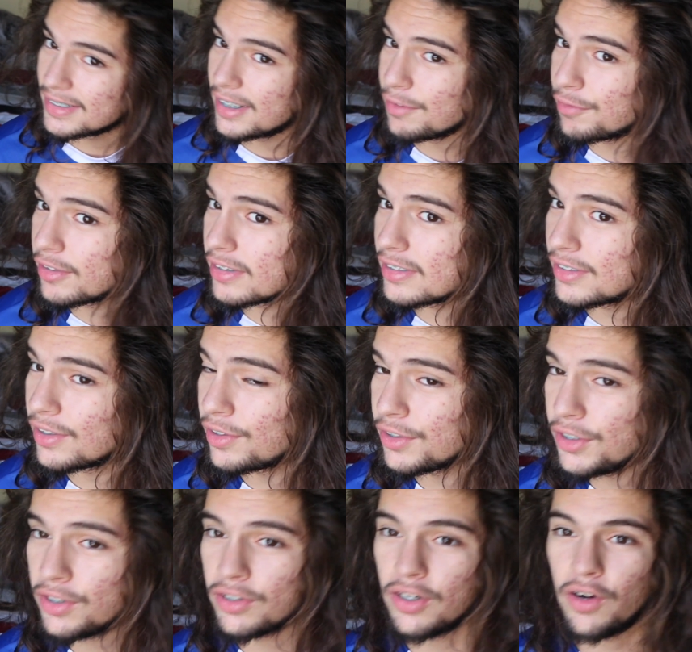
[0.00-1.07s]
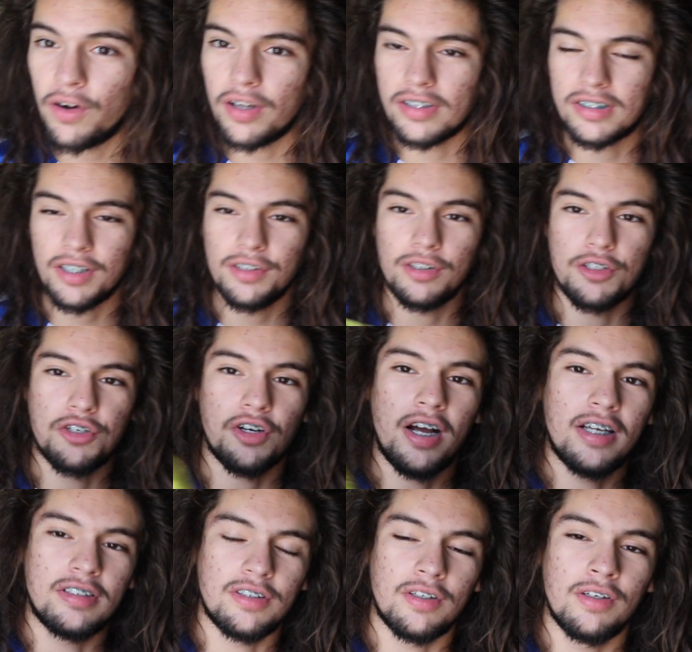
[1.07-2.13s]
different, so you don't know until you try.
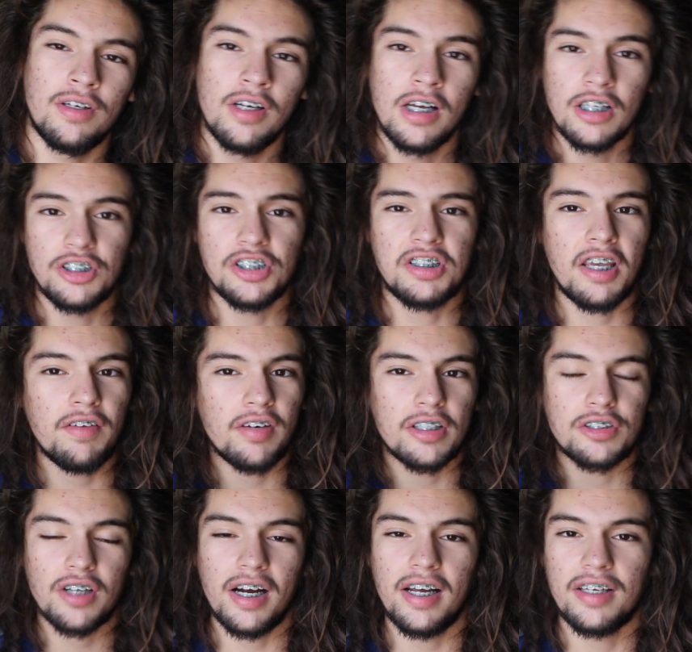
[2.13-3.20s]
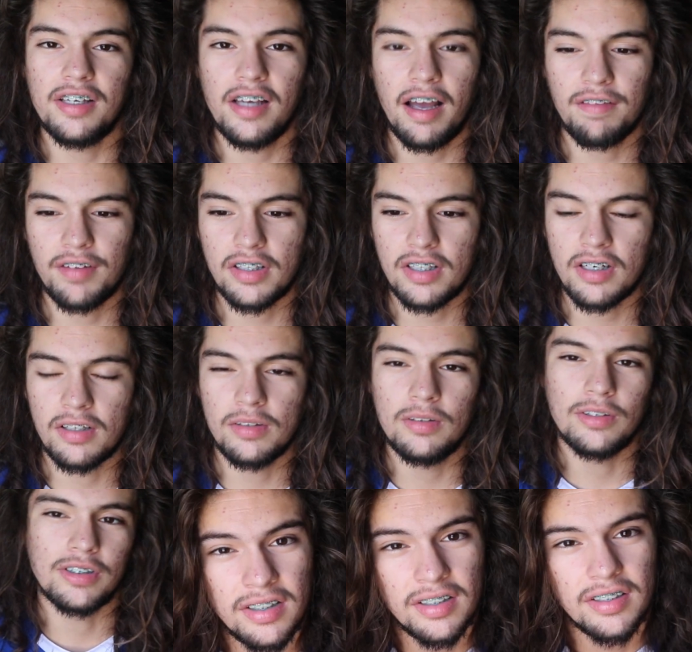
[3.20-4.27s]
So just give it a try, you have nothing to
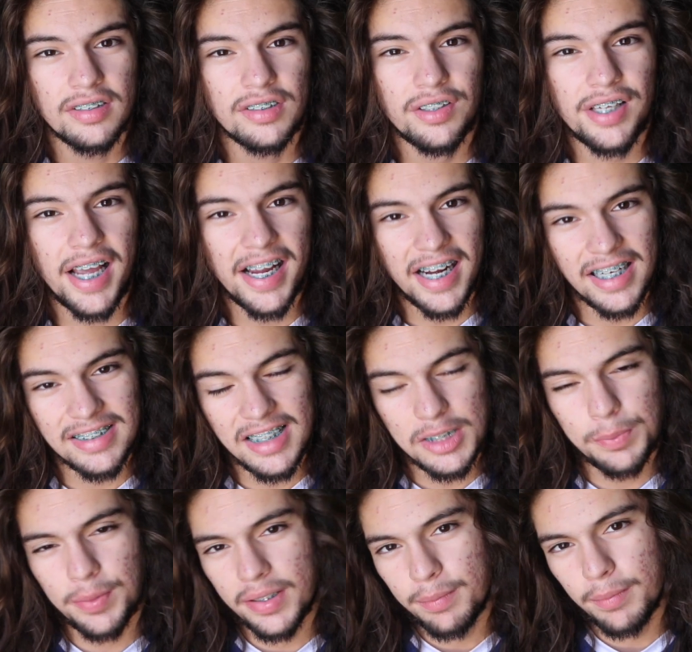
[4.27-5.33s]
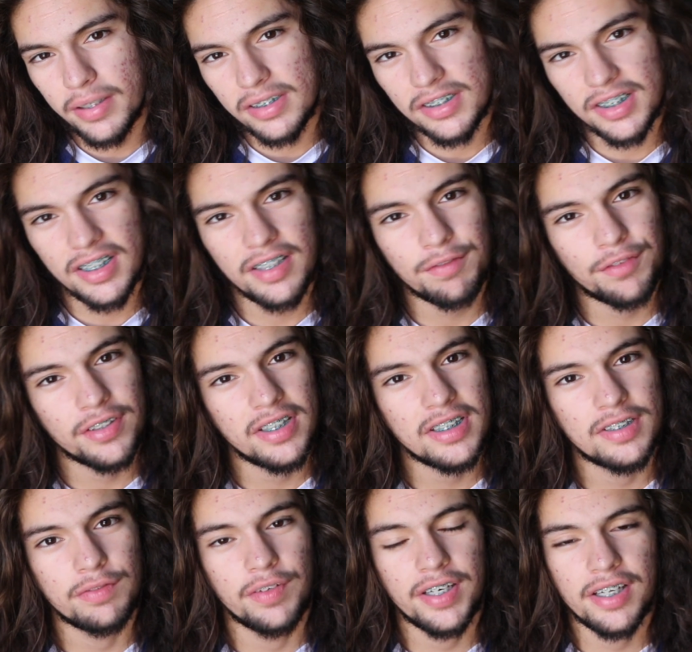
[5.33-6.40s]
lose. So yeah guys, that's pretty much it for
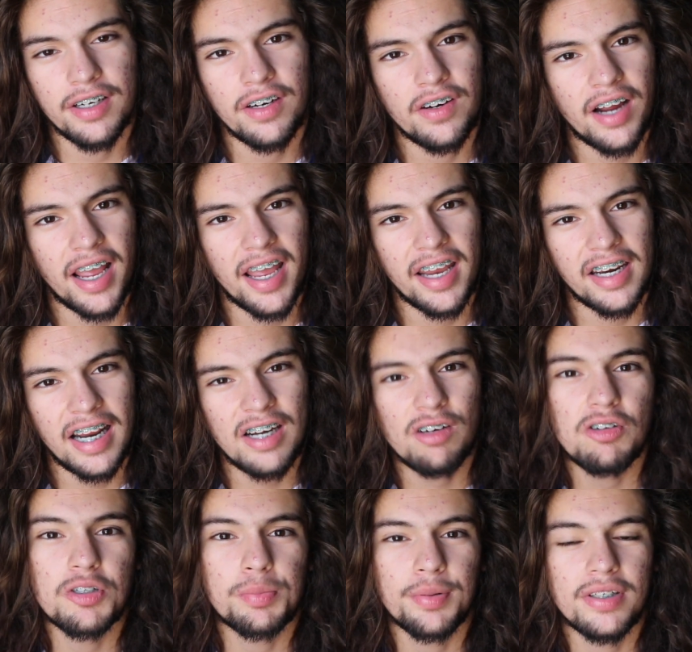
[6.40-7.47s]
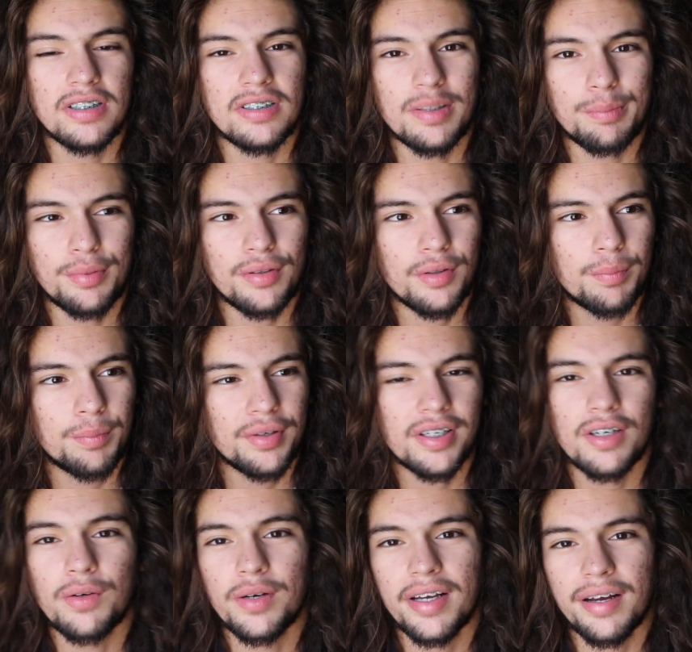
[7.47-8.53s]
this video. And I know it's pretty simple, pretty
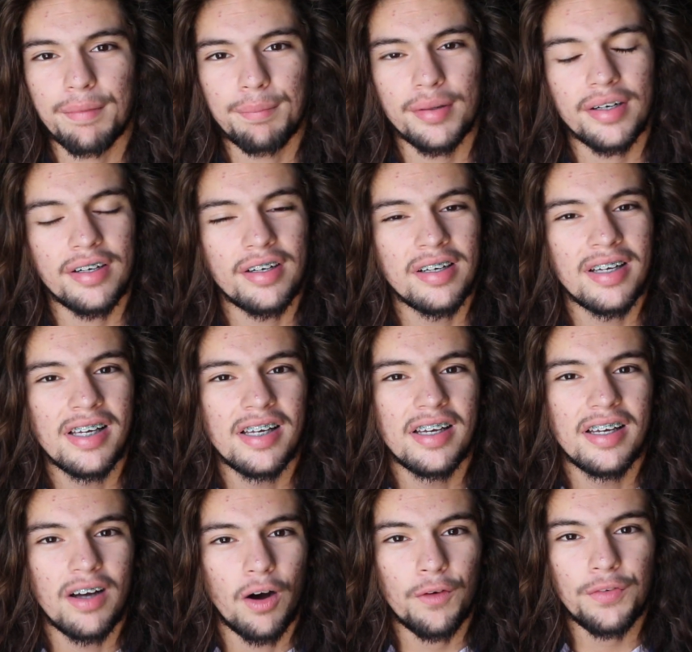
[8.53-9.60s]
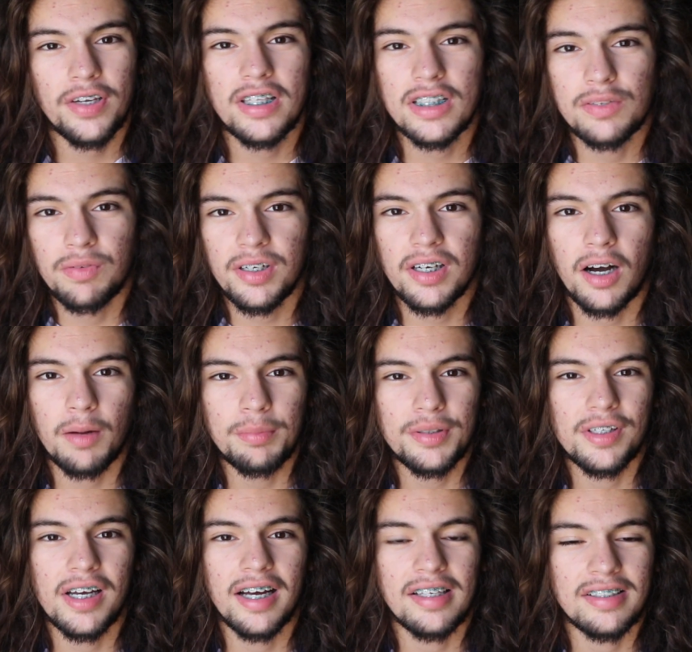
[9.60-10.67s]
quick, but hopefully this video helped
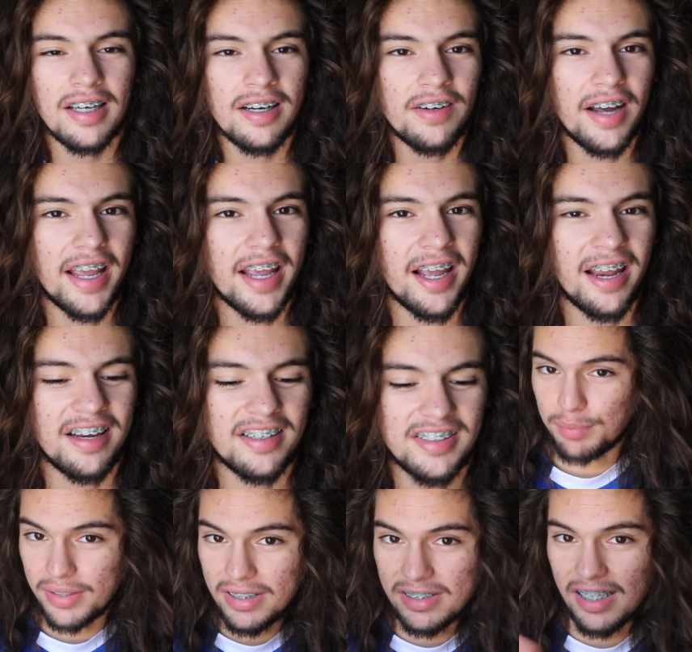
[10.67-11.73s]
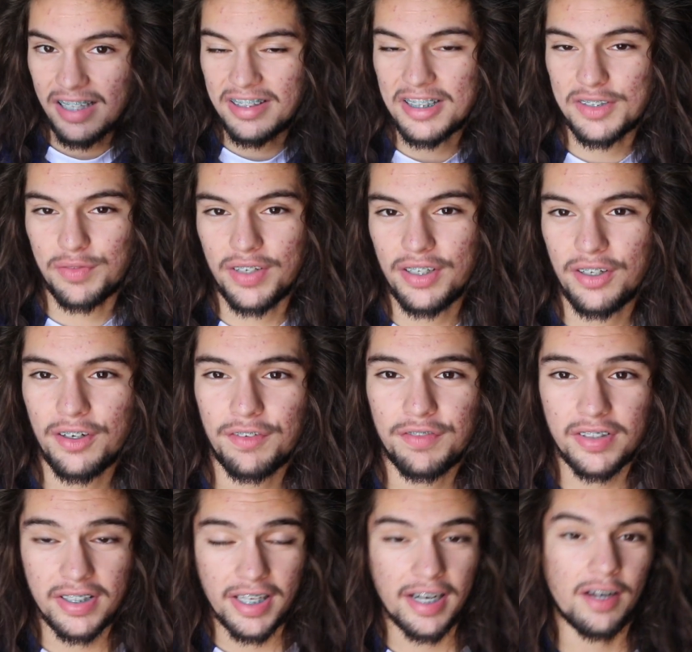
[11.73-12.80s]
you guys out. And please like this video if
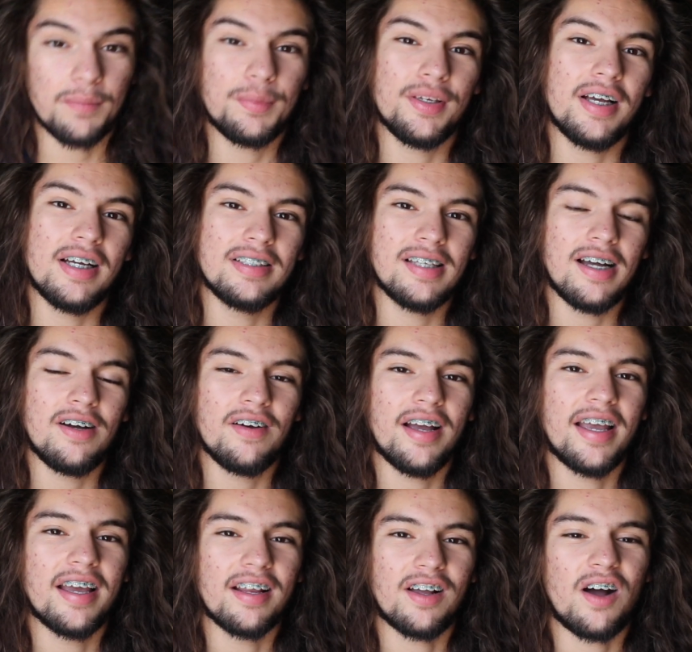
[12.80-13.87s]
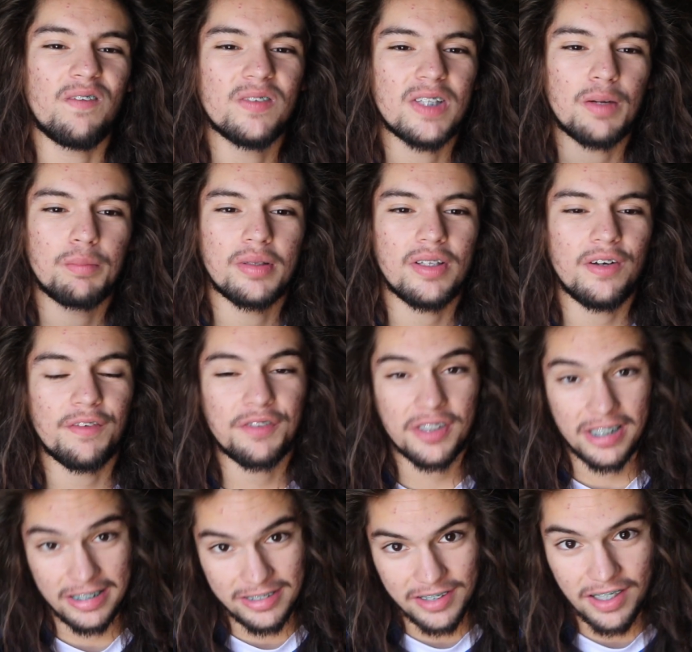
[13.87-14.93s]
it did help you guys out, and comment down below if you
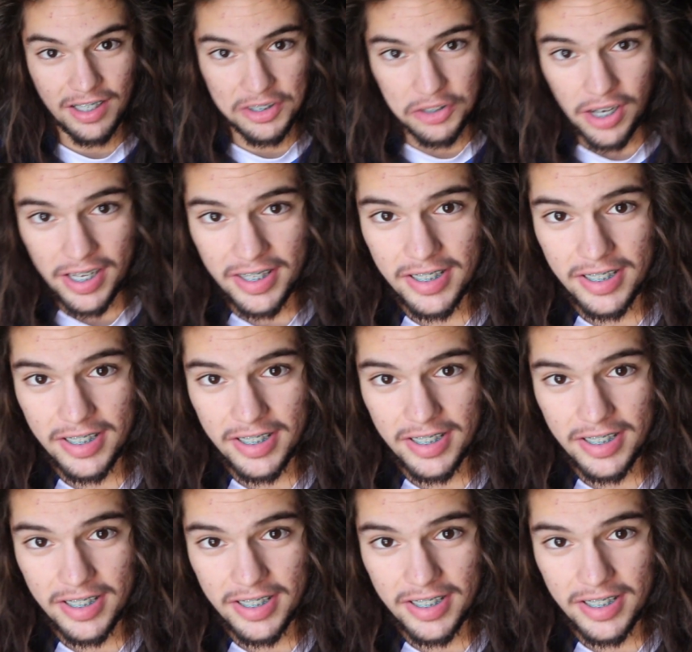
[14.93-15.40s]
guys are gonna try